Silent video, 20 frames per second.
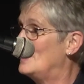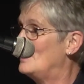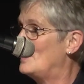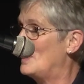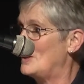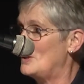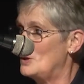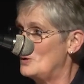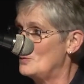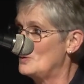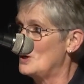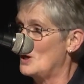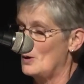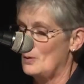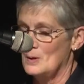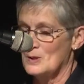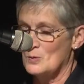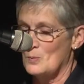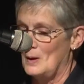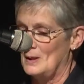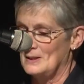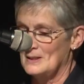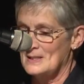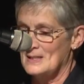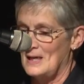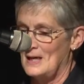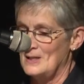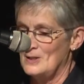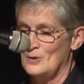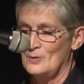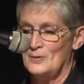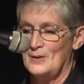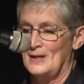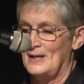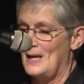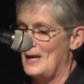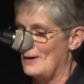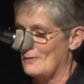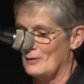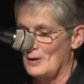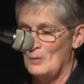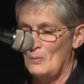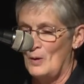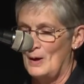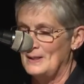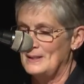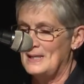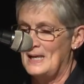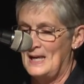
But you know as well as I do that everyone